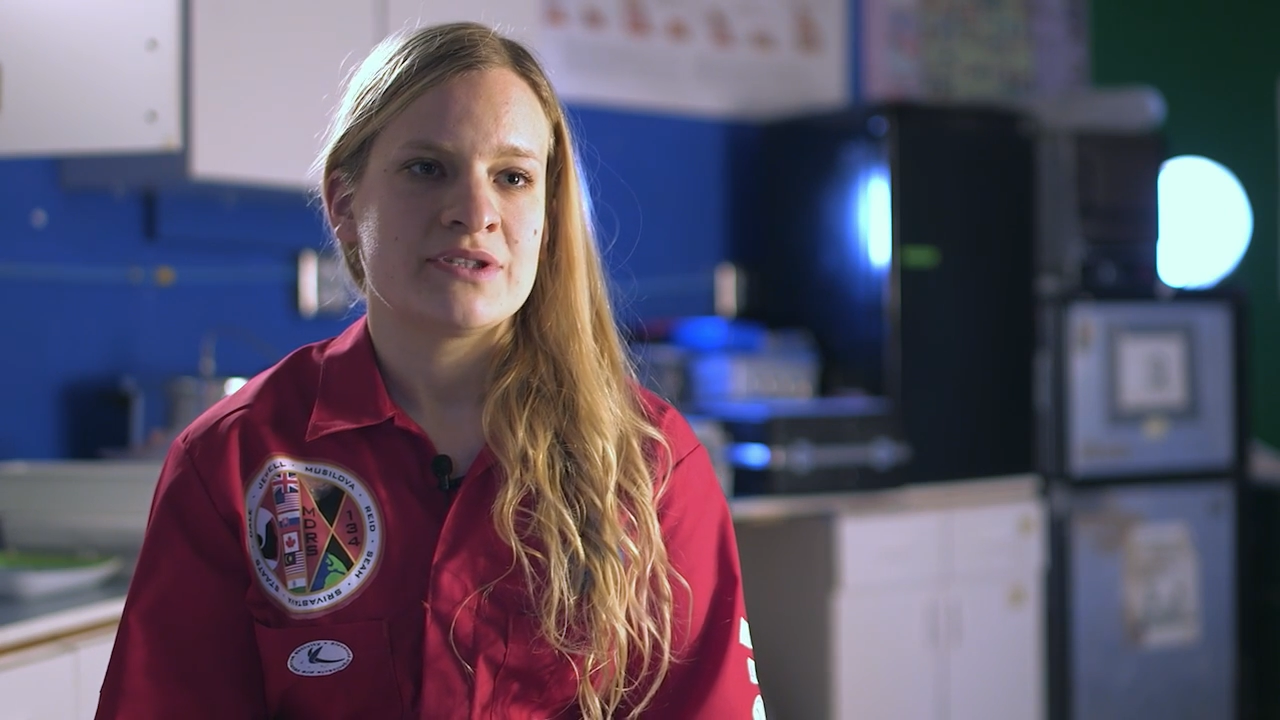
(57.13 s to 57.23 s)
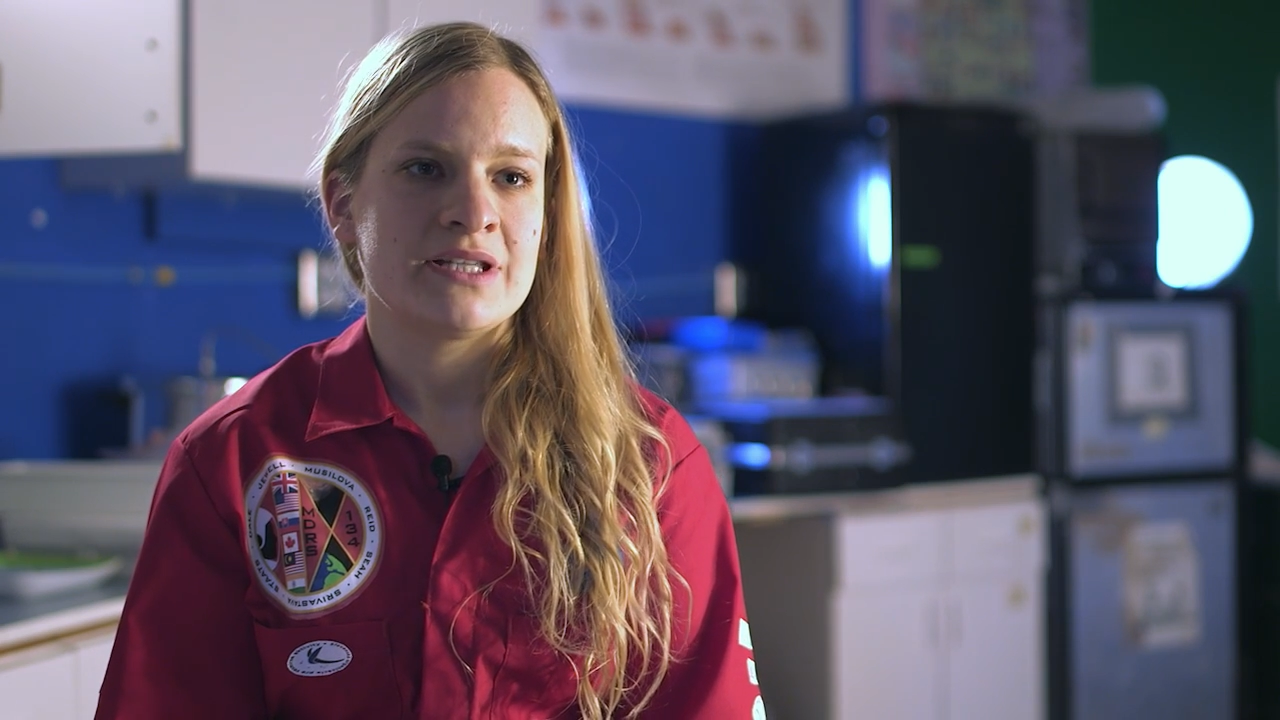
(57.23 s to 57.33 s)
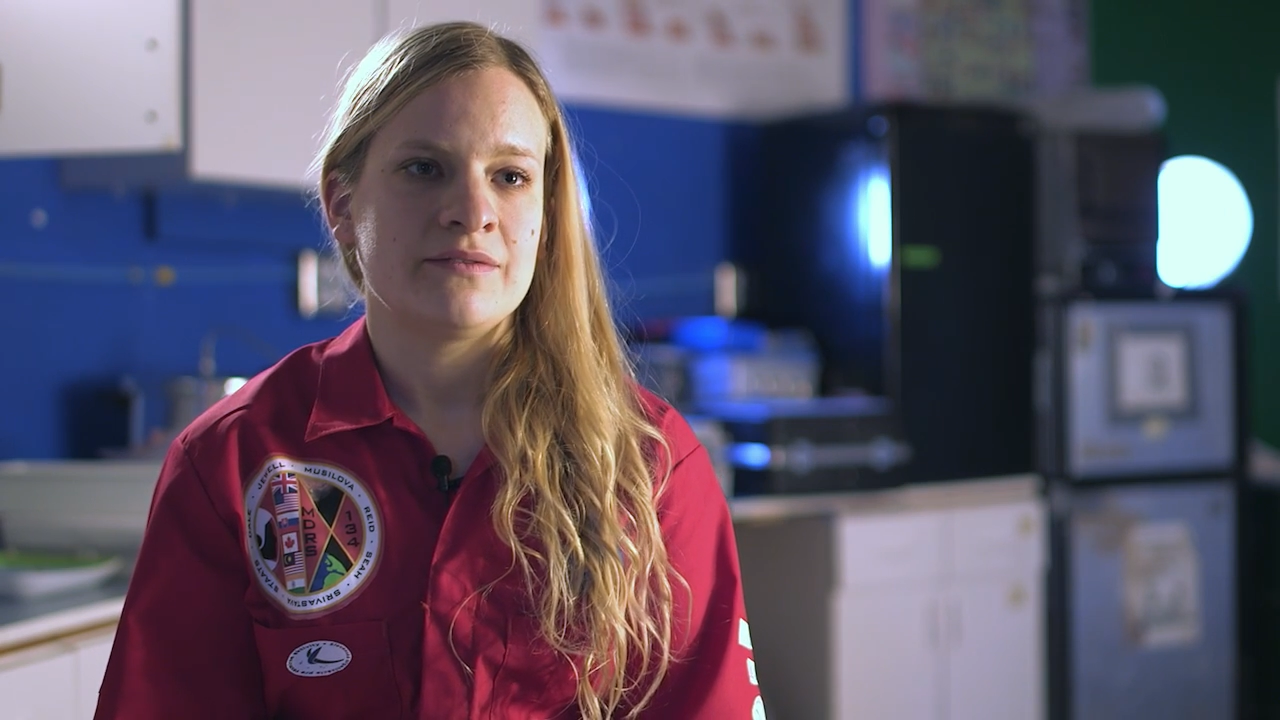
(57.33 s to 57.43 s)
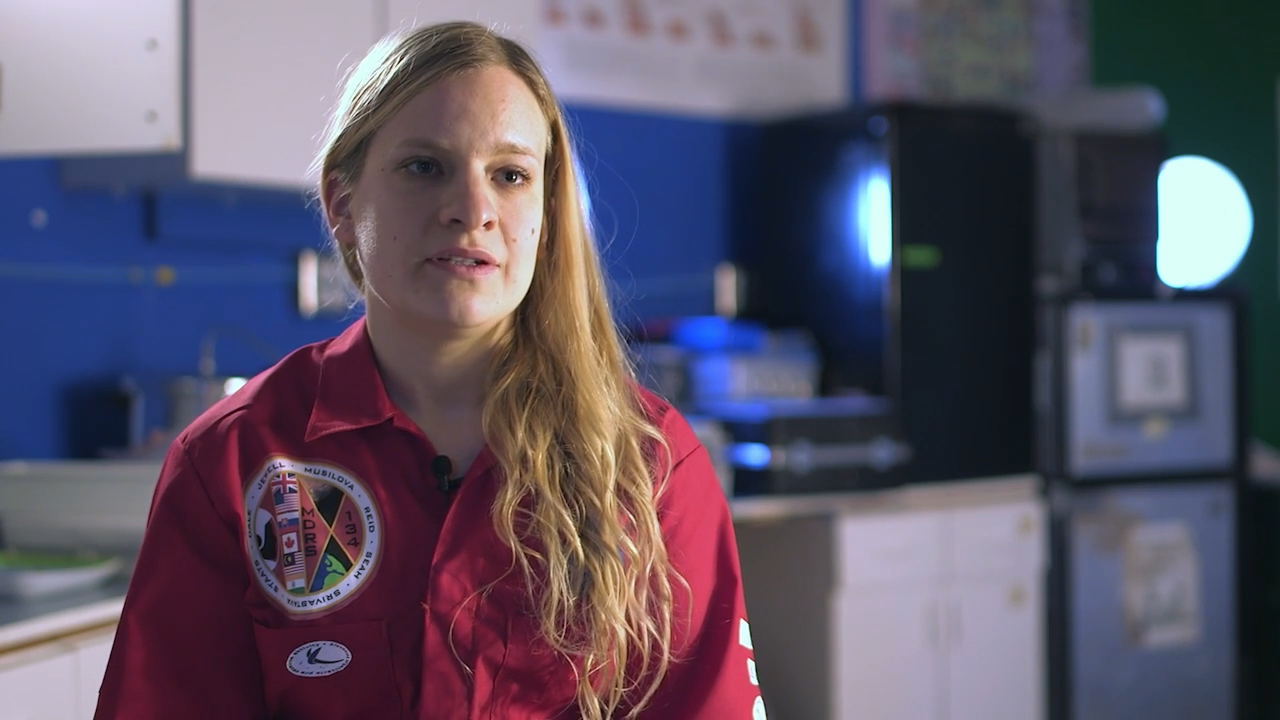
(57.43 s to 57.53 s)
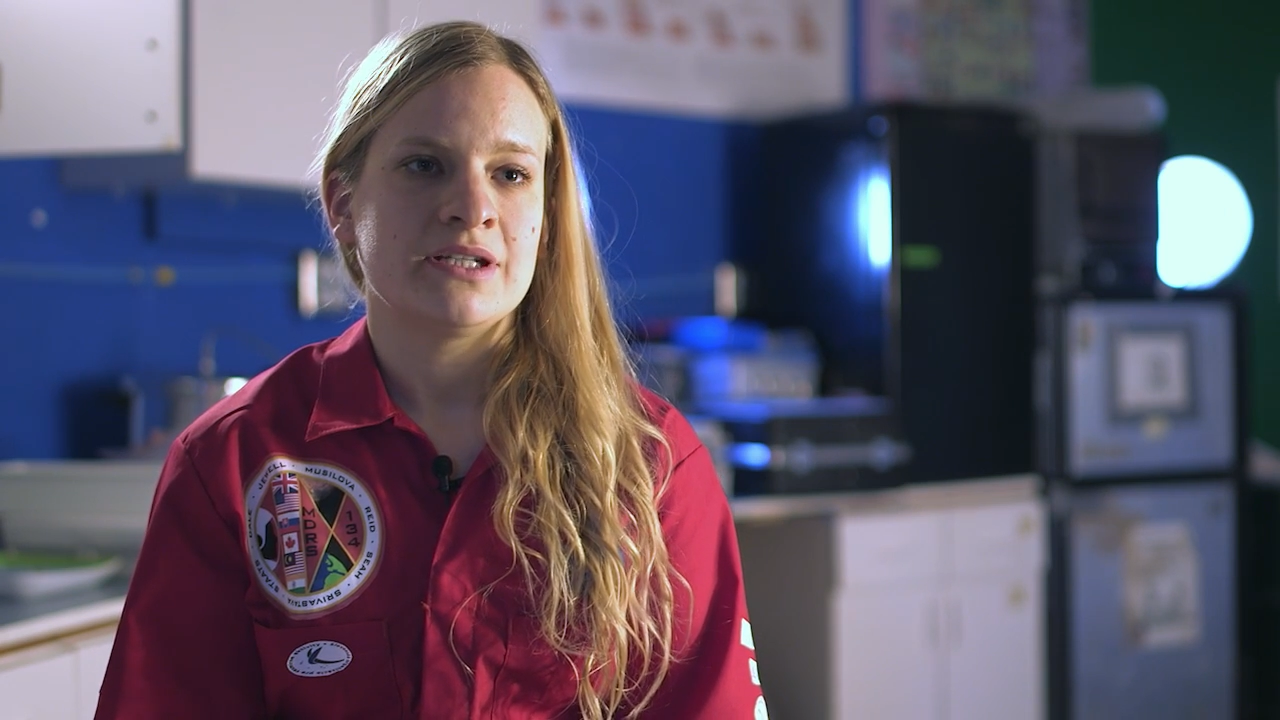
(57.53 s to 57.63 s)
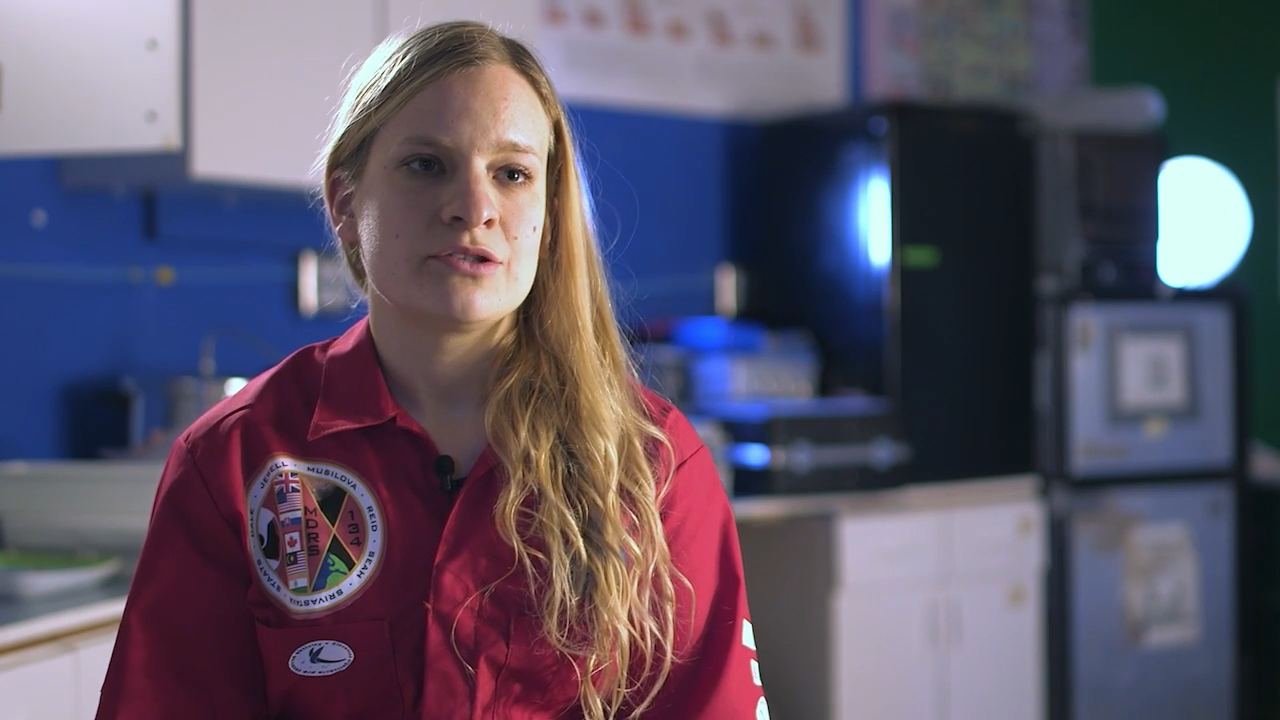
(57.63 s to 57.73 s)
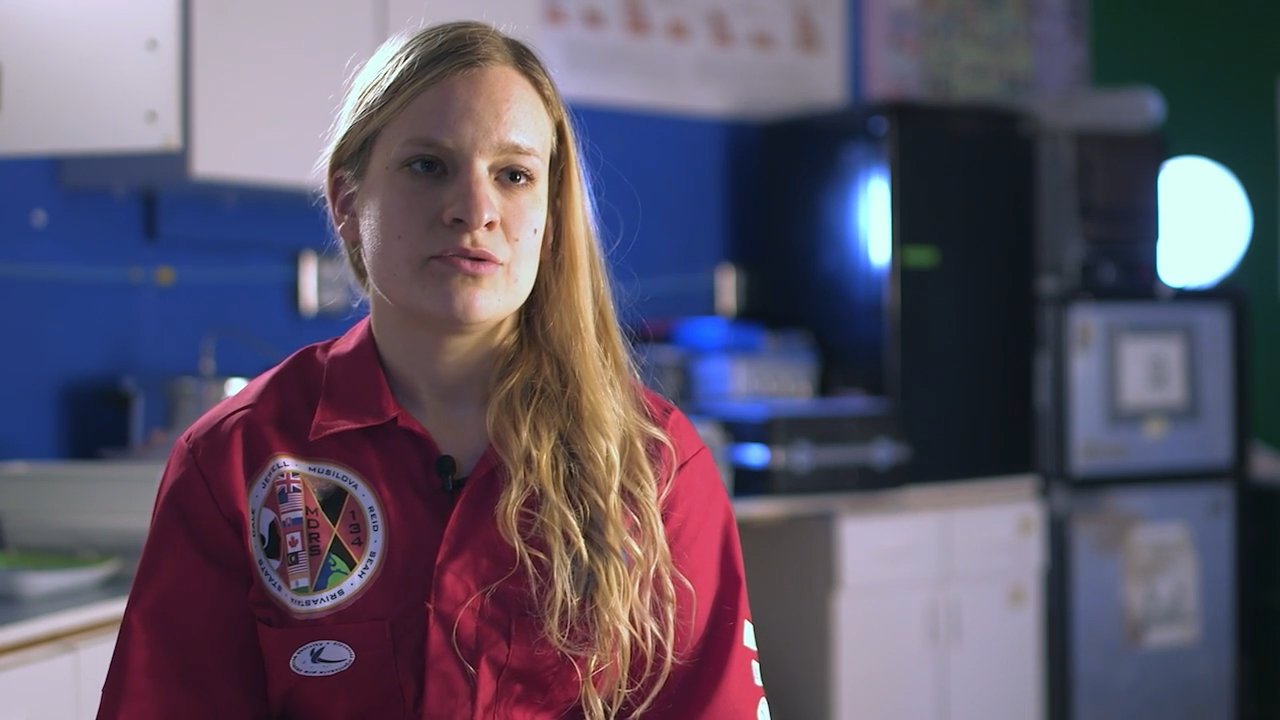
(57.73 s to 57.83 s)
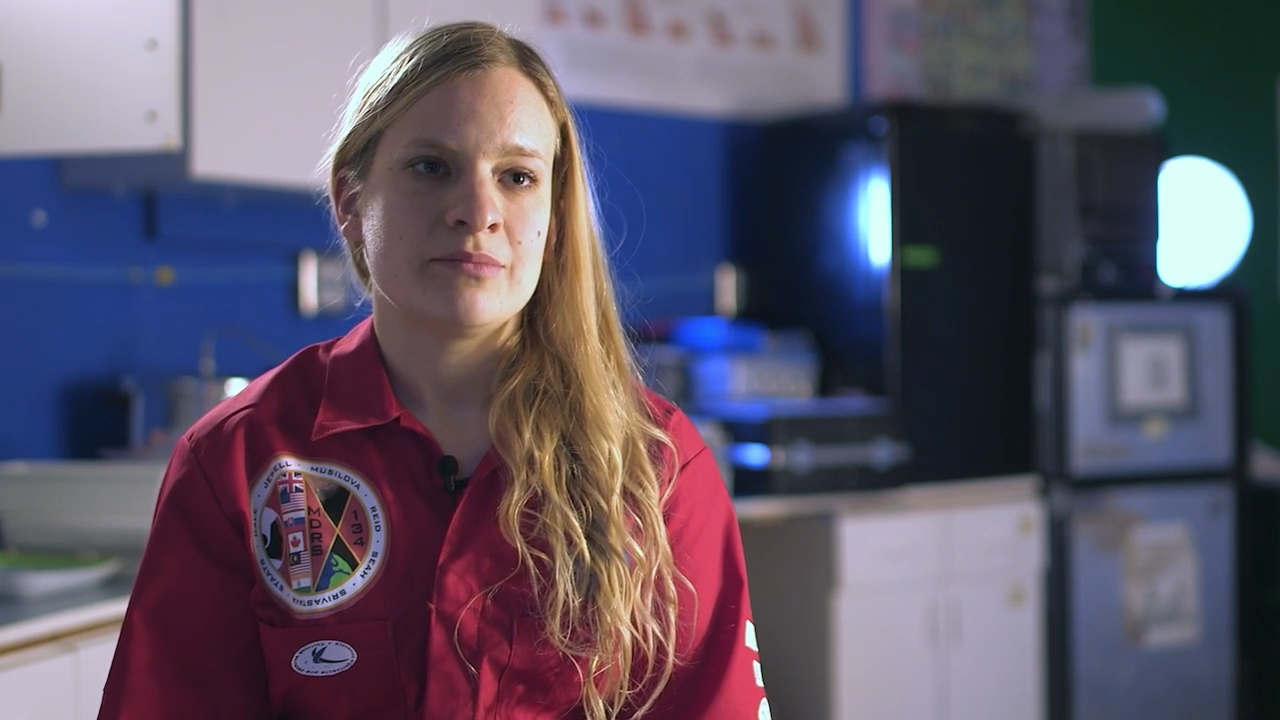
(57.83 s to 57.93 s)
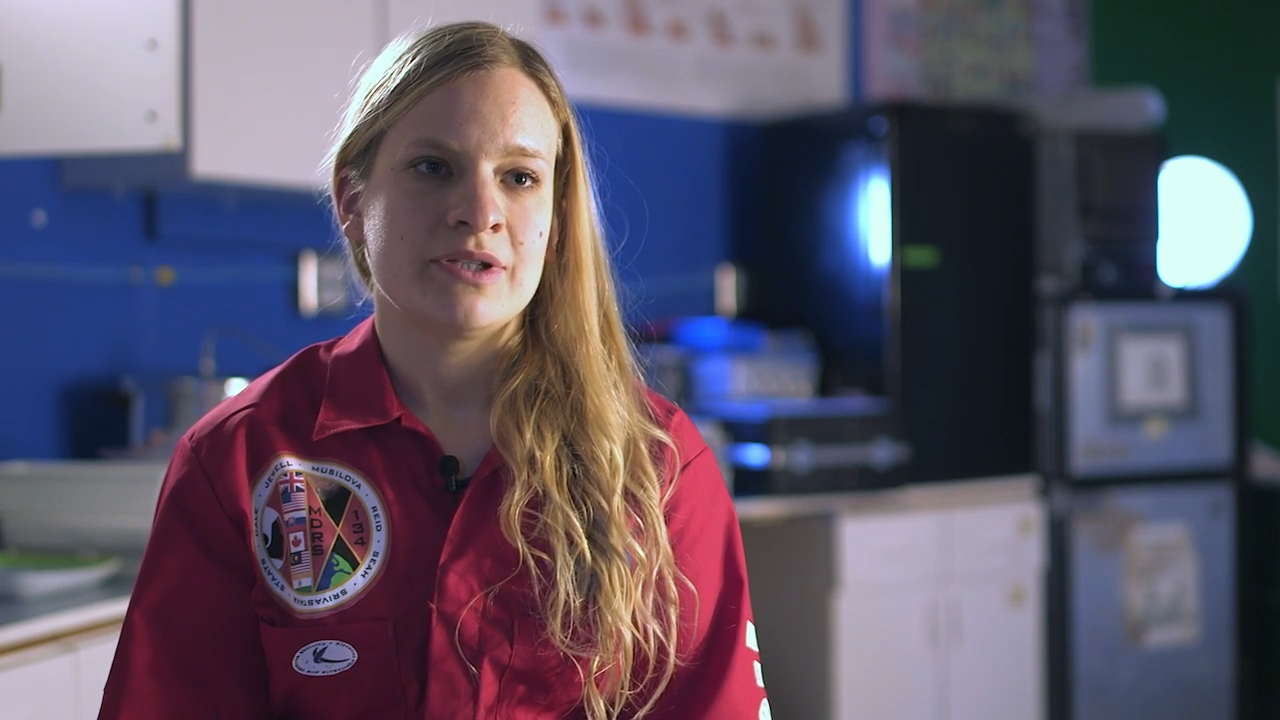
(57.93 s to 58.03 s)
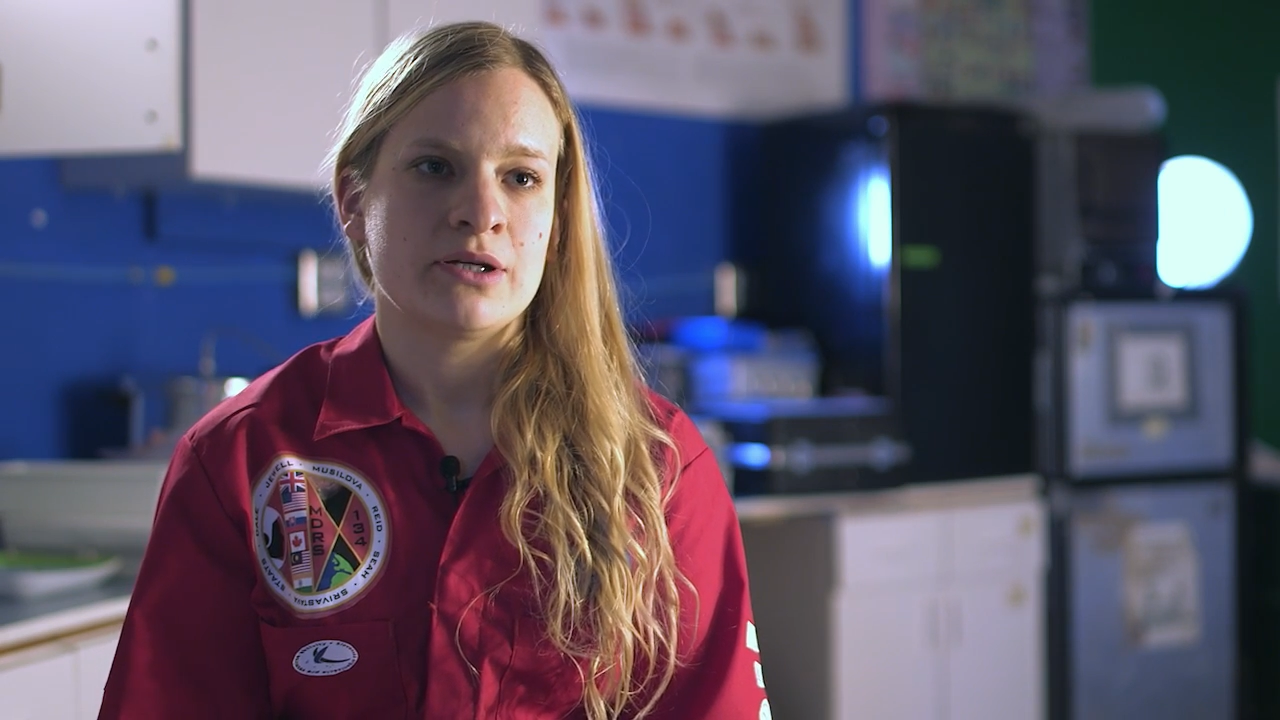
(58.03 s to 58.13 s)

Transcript: that live in extremely